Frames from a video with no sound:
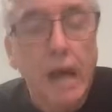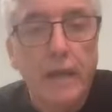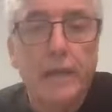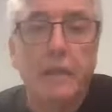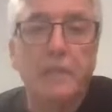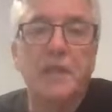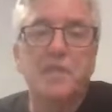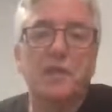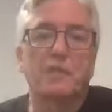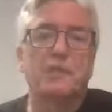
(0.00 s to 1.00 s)
Yeah, well, that
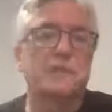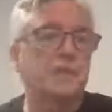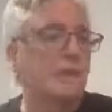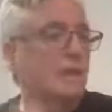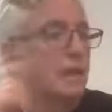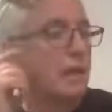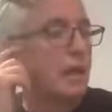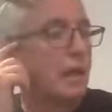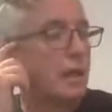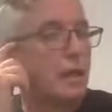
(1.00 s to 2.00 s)
sounds like
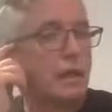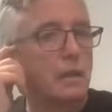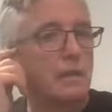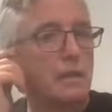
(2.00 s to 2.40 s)
a